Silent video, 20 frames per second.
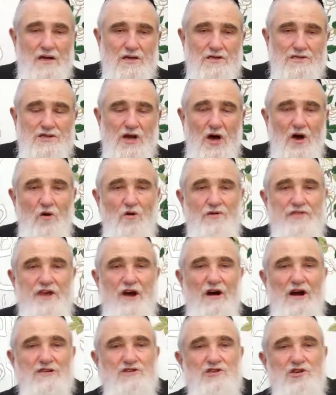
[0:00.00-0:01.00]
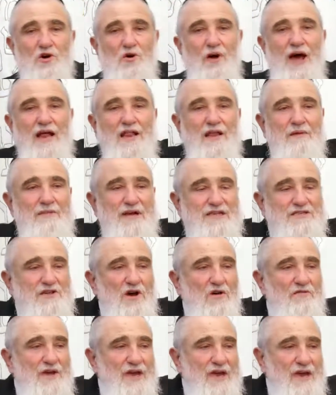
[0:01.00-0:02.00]
so there are two elements
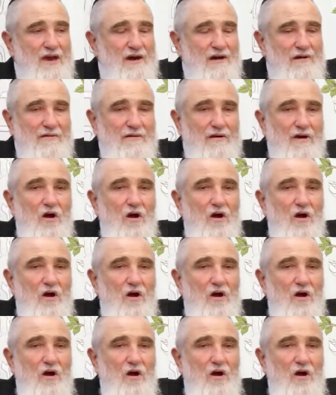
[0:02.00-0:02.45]
over here.